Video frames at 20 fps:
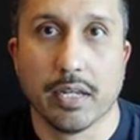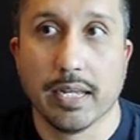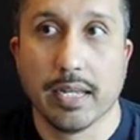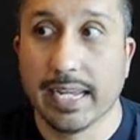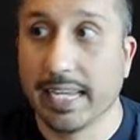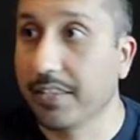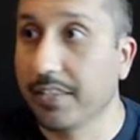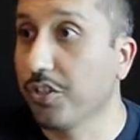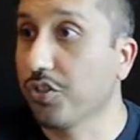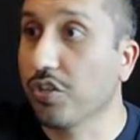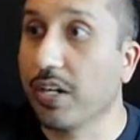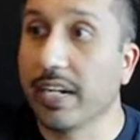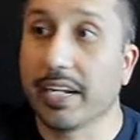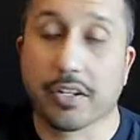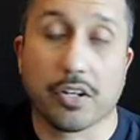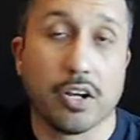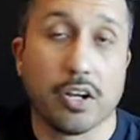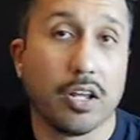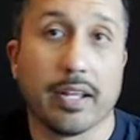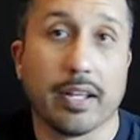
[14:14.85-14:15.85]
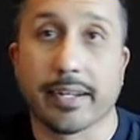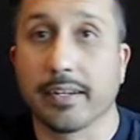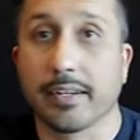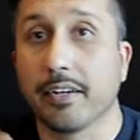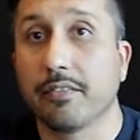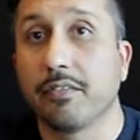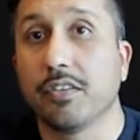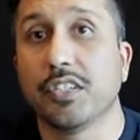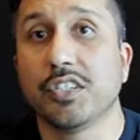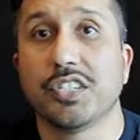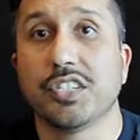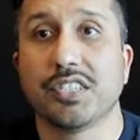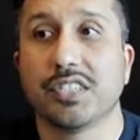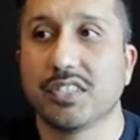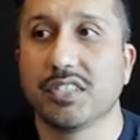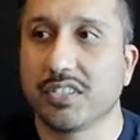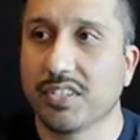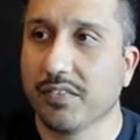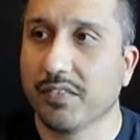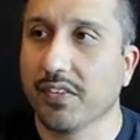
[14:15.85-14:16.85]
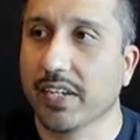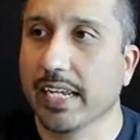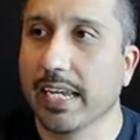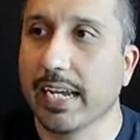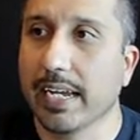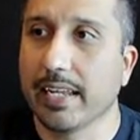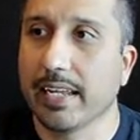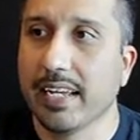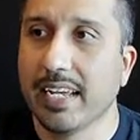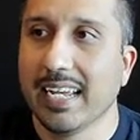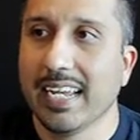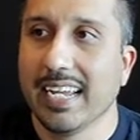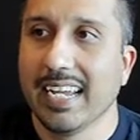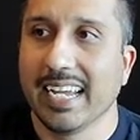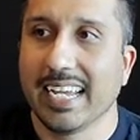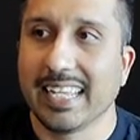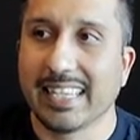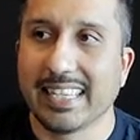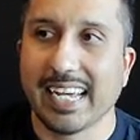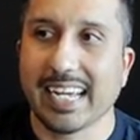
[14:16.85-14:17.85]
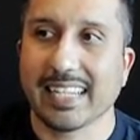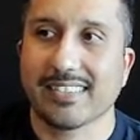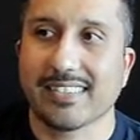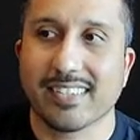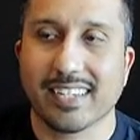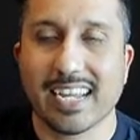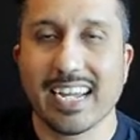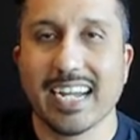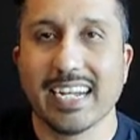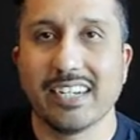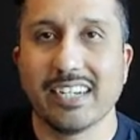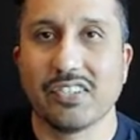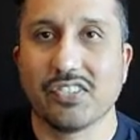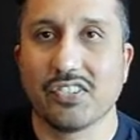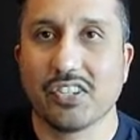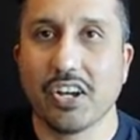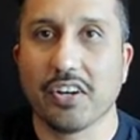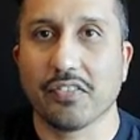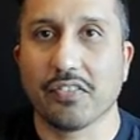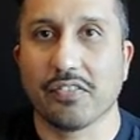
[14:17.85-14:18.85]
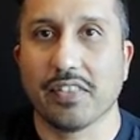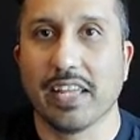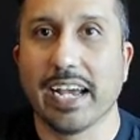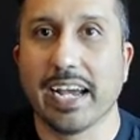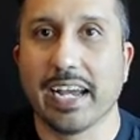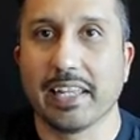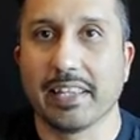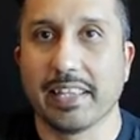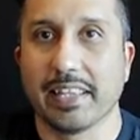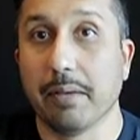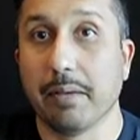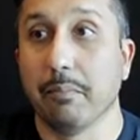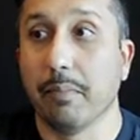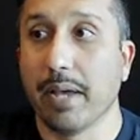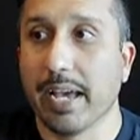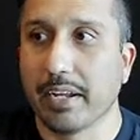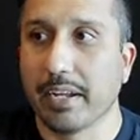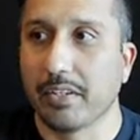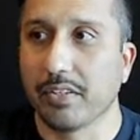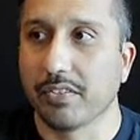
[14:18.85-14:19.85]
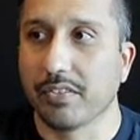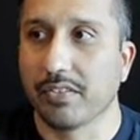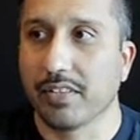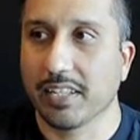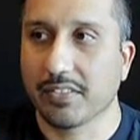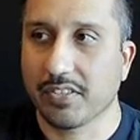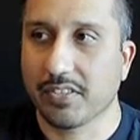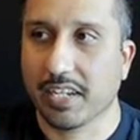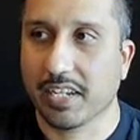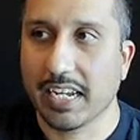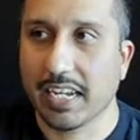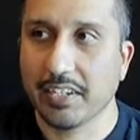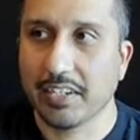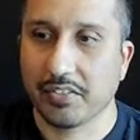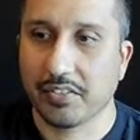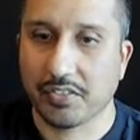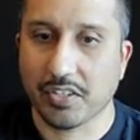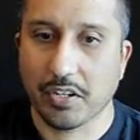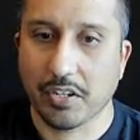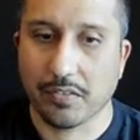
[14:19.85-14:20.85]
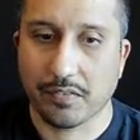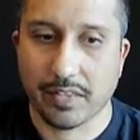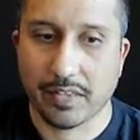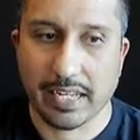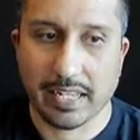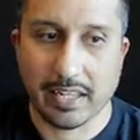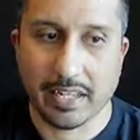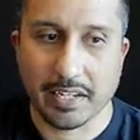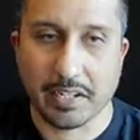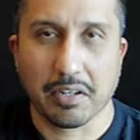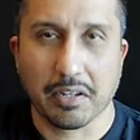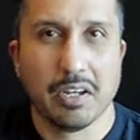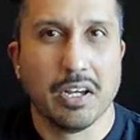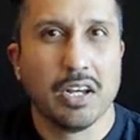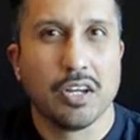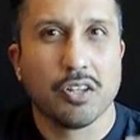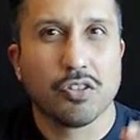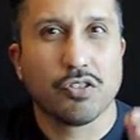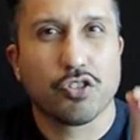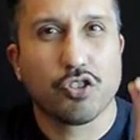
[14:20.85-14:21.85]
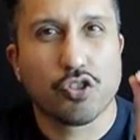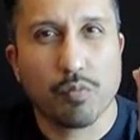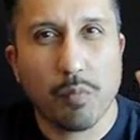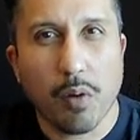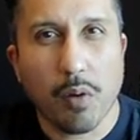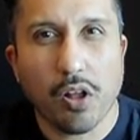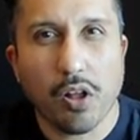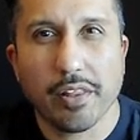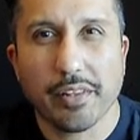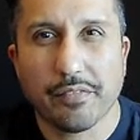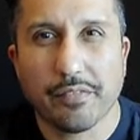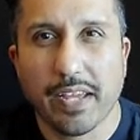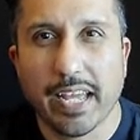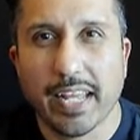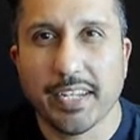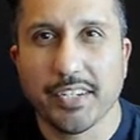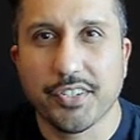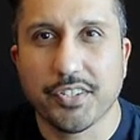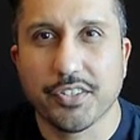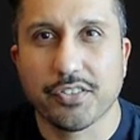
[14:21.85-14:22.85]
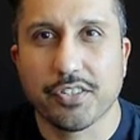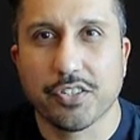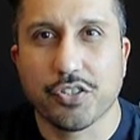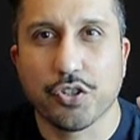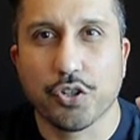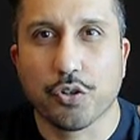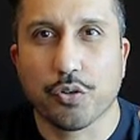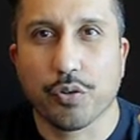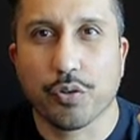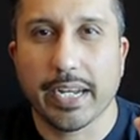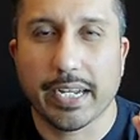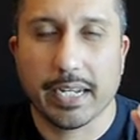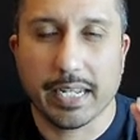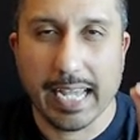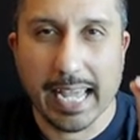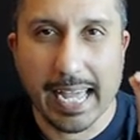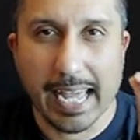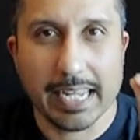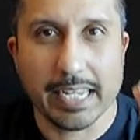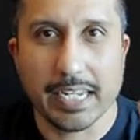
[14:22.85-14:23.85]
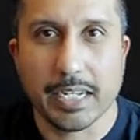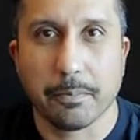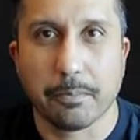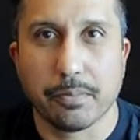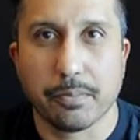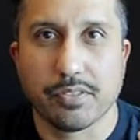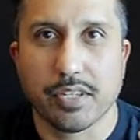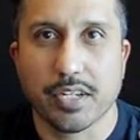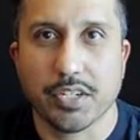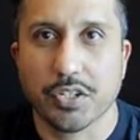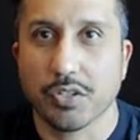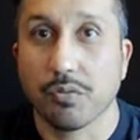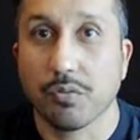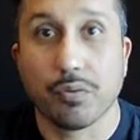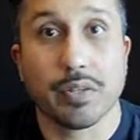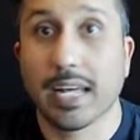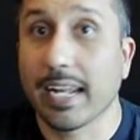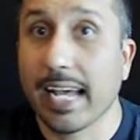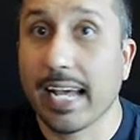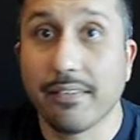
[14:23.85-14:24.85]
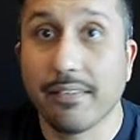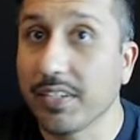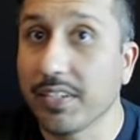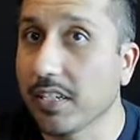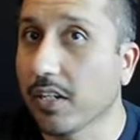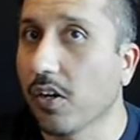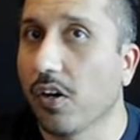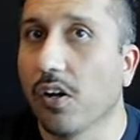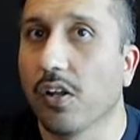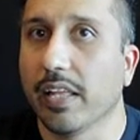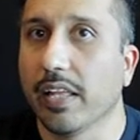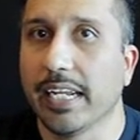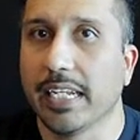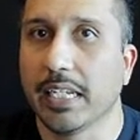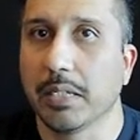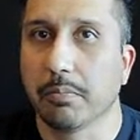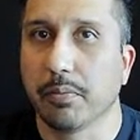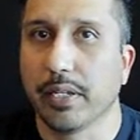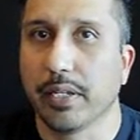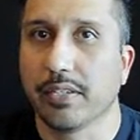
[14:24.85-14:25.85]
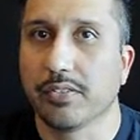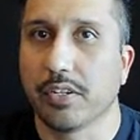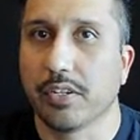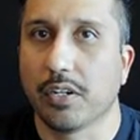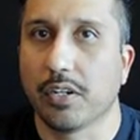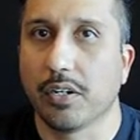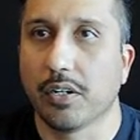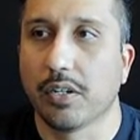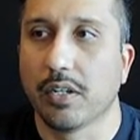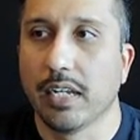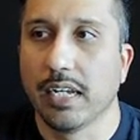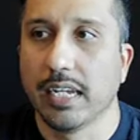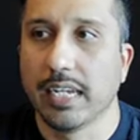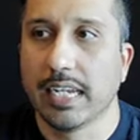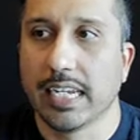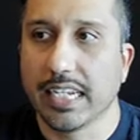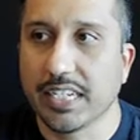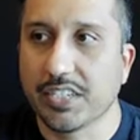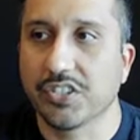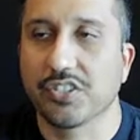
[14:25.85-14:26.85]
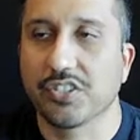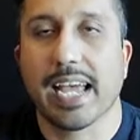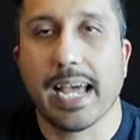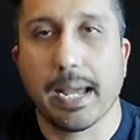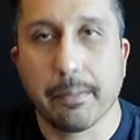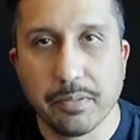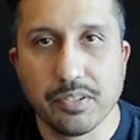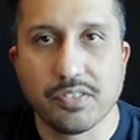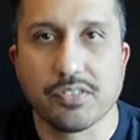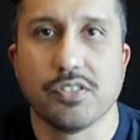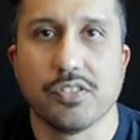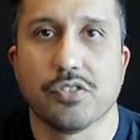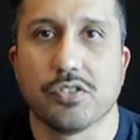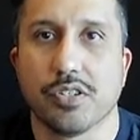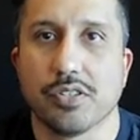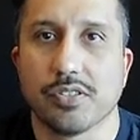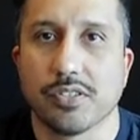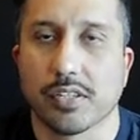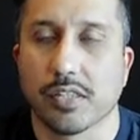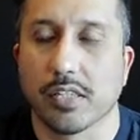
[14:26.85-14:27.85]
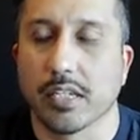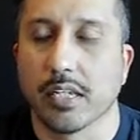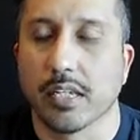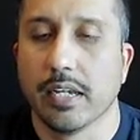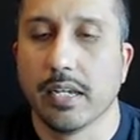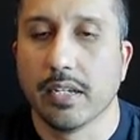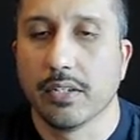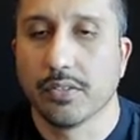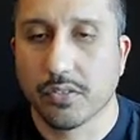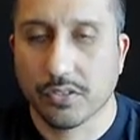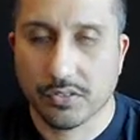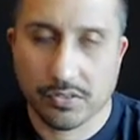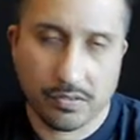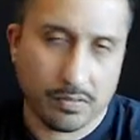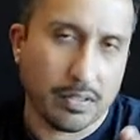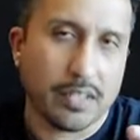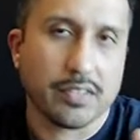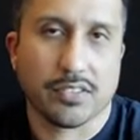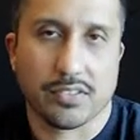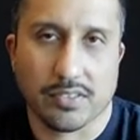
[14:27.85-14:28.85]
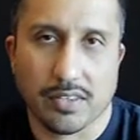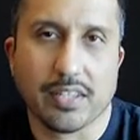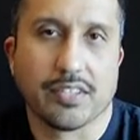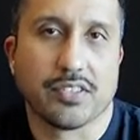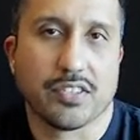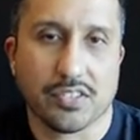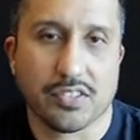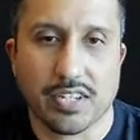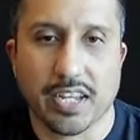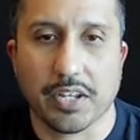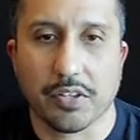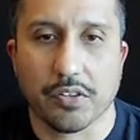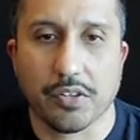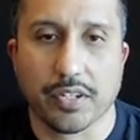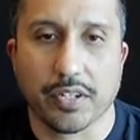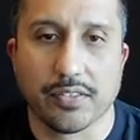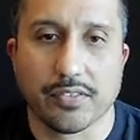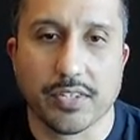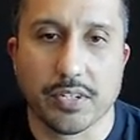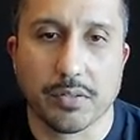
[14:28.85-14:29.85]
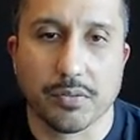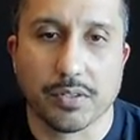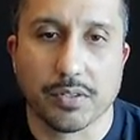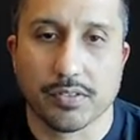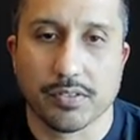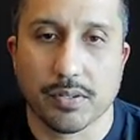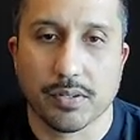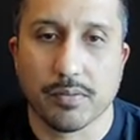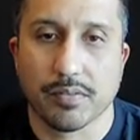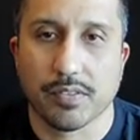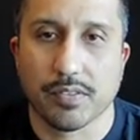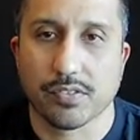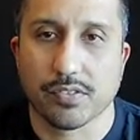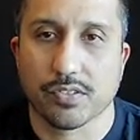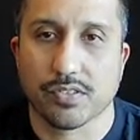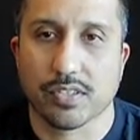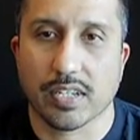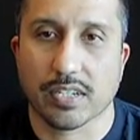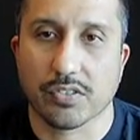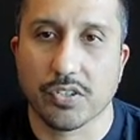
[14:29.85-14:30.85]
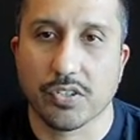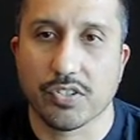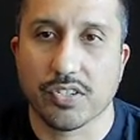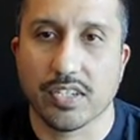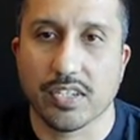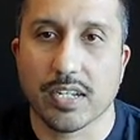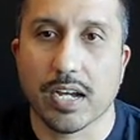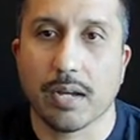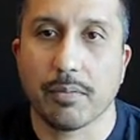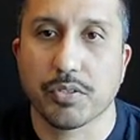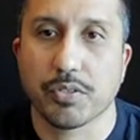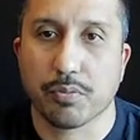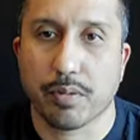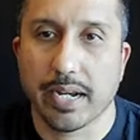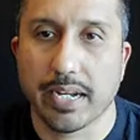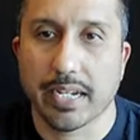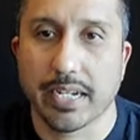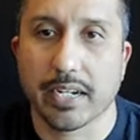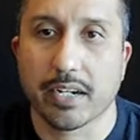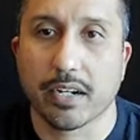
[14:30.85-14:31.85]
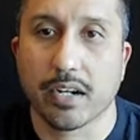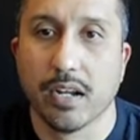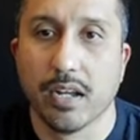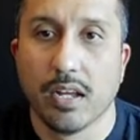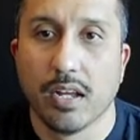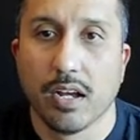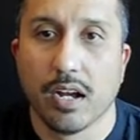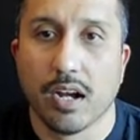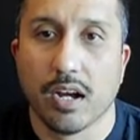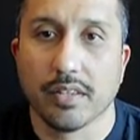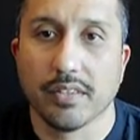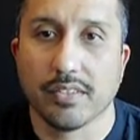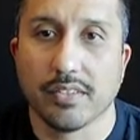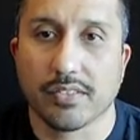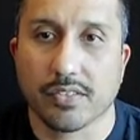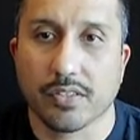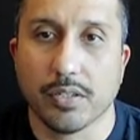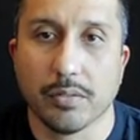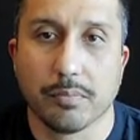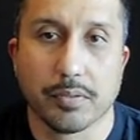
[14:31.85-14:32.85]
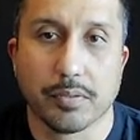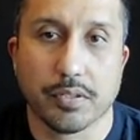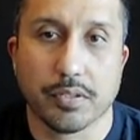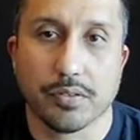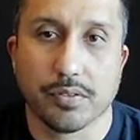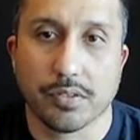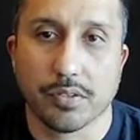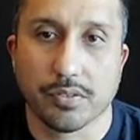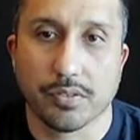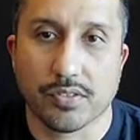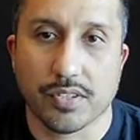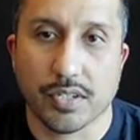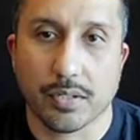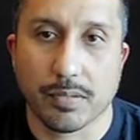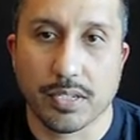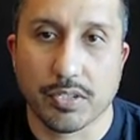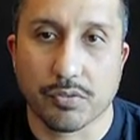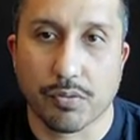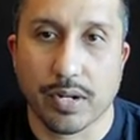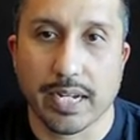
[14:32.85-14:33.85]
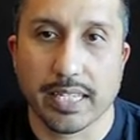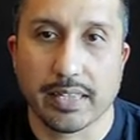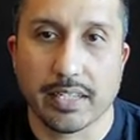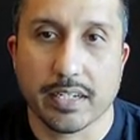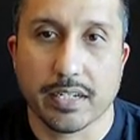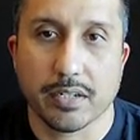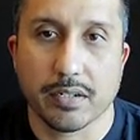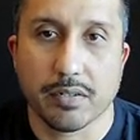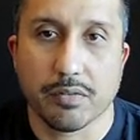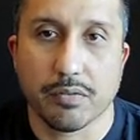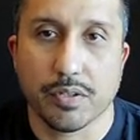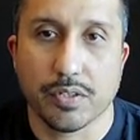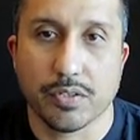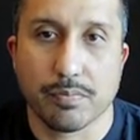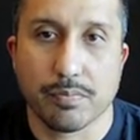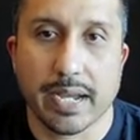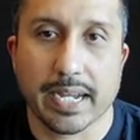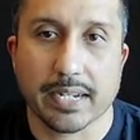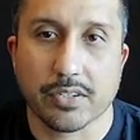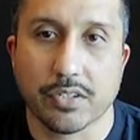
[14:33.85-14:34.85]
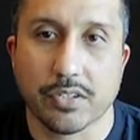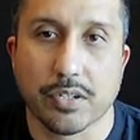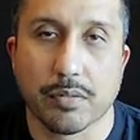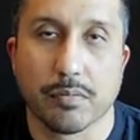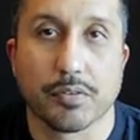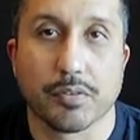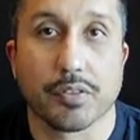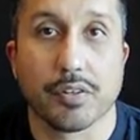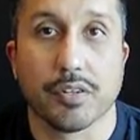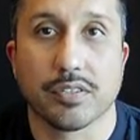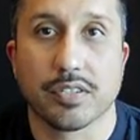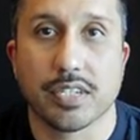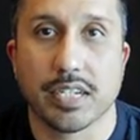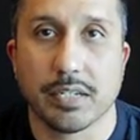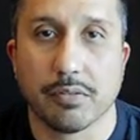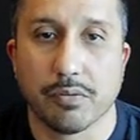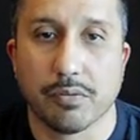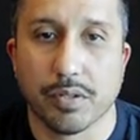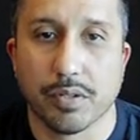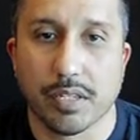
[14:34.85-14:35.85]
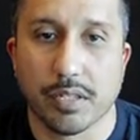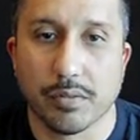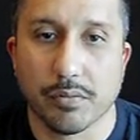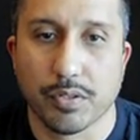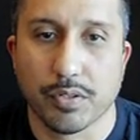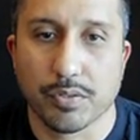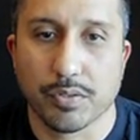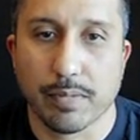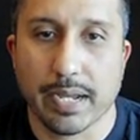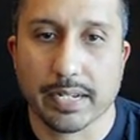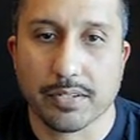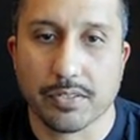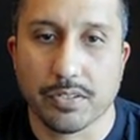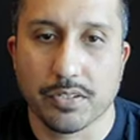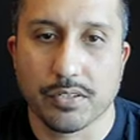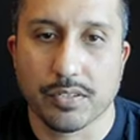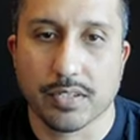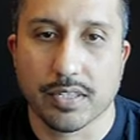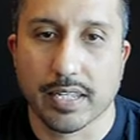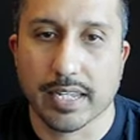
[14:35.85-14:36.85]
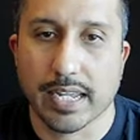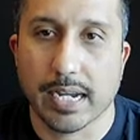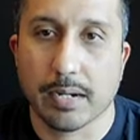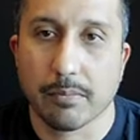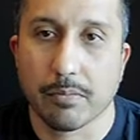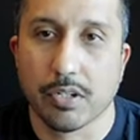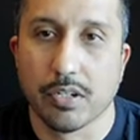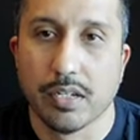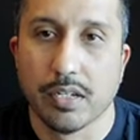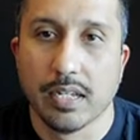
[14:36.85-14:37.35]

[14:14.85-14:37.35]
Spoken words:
And they're trying to call our coverages and stuff like that. And that's the kind of stuff that matters. That's the kind of stuff that, like, small advantages that you create in a possession without having to call any plays at all. It just happens intrinsically. So let's just take a look and see what some of this looks like. So you see Thomas Bryant here on this clip. You'll see him. He's right there with his back turned, number 13, with his back turned to the camera.